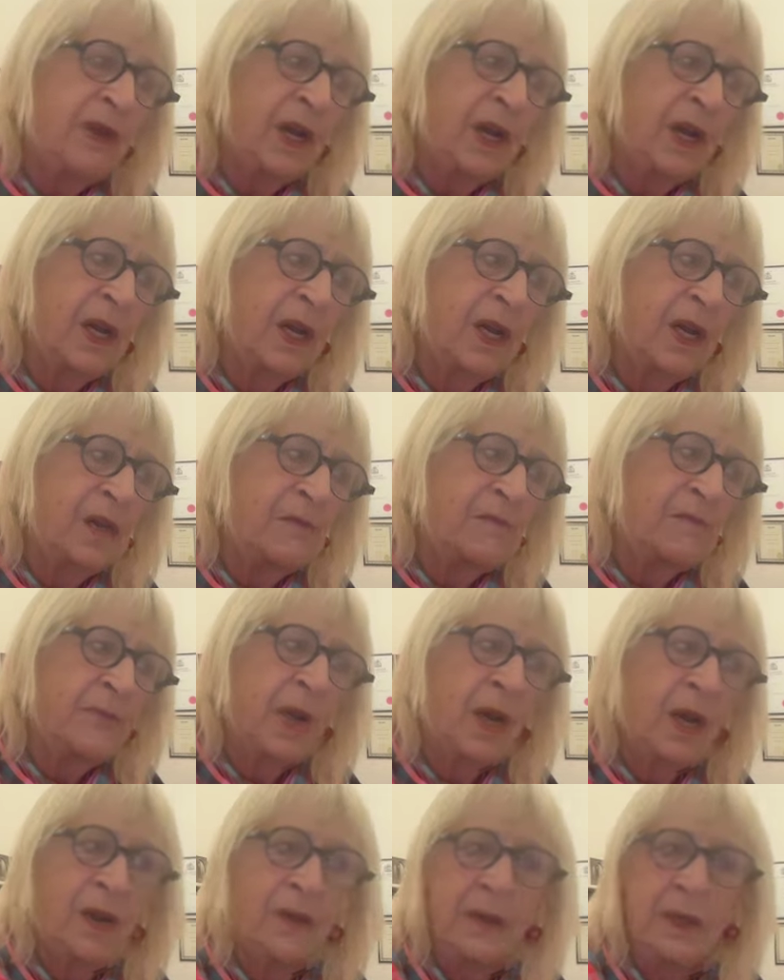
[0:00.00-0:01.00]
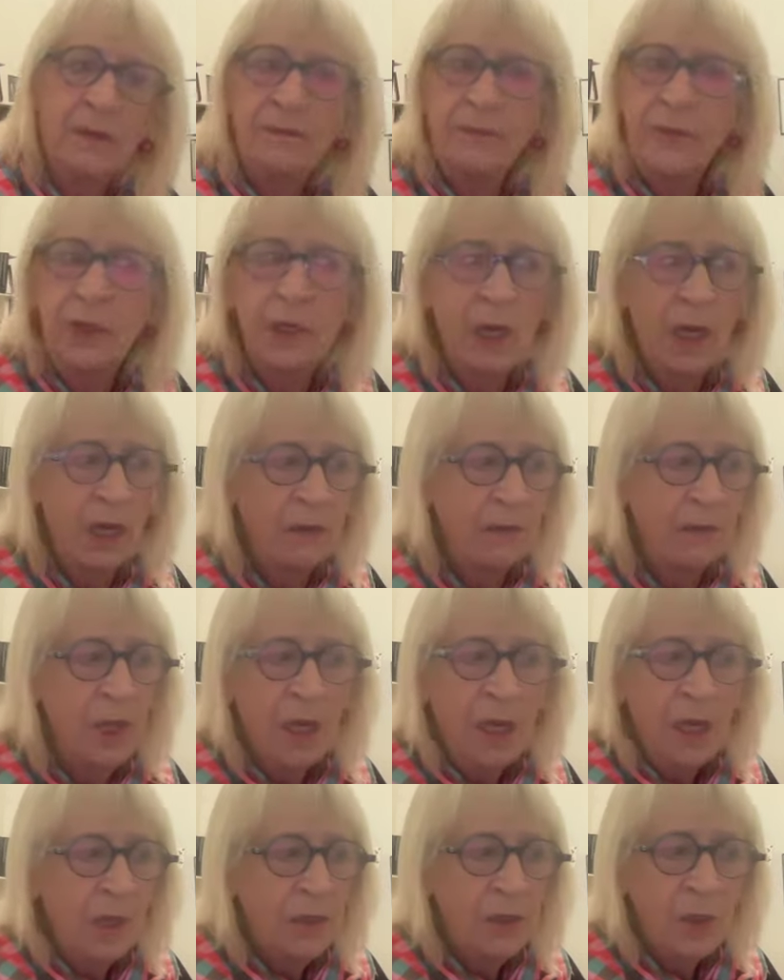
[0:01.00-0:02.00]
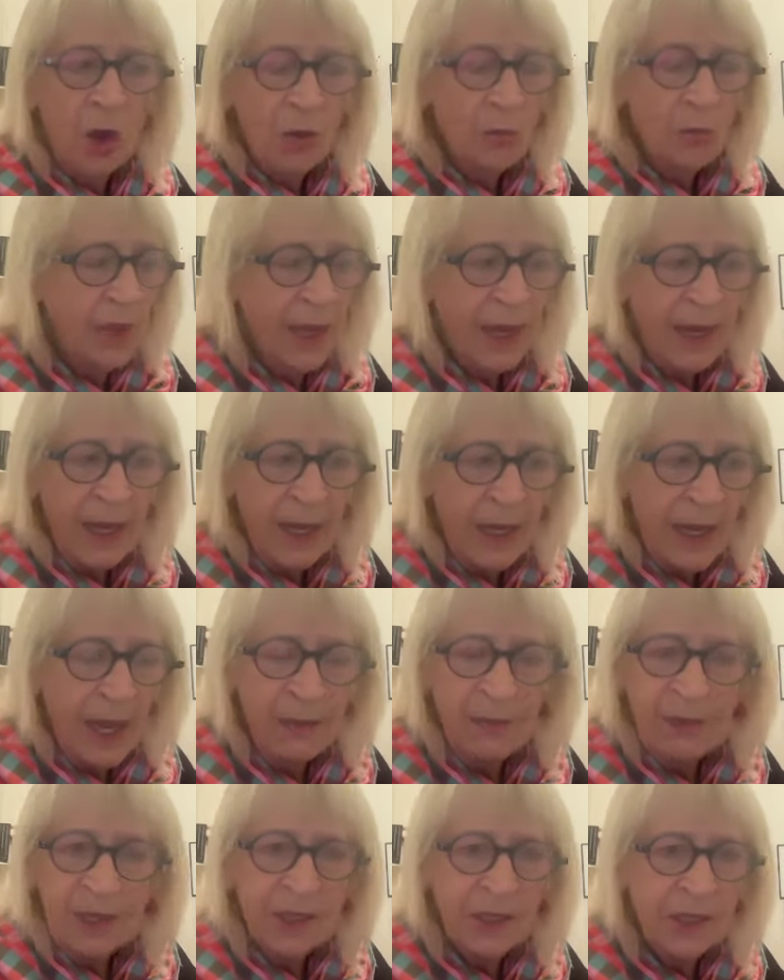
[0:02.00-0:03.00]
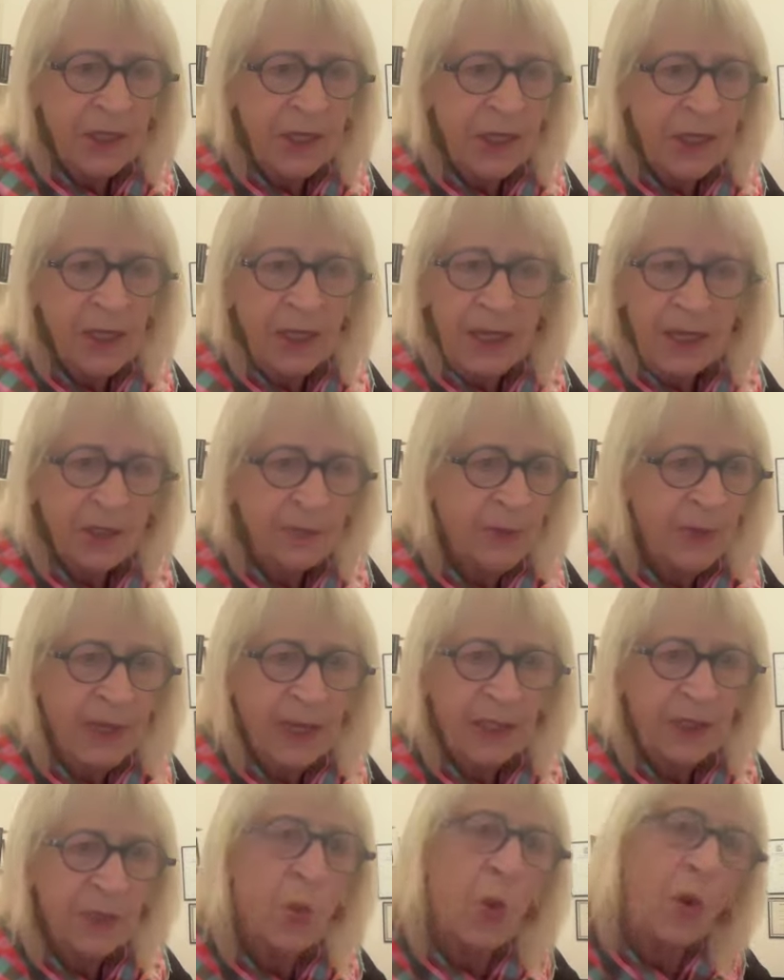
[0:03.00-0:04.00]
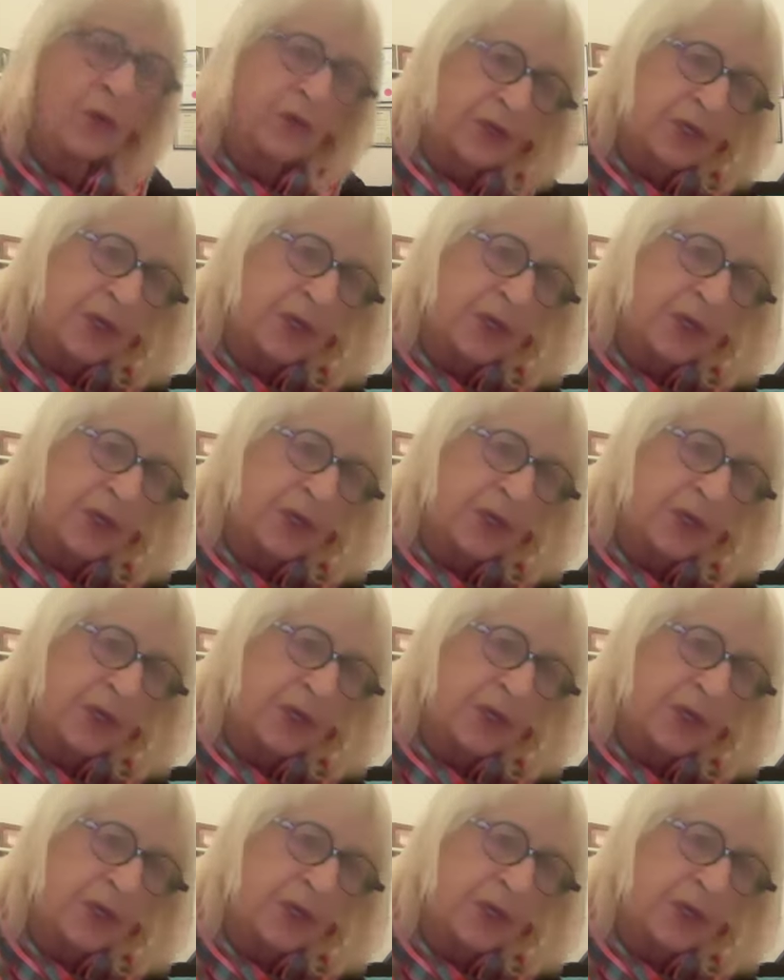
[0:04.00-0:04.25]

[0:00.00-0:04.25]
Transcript: either, Doc Play, ABC, SBS want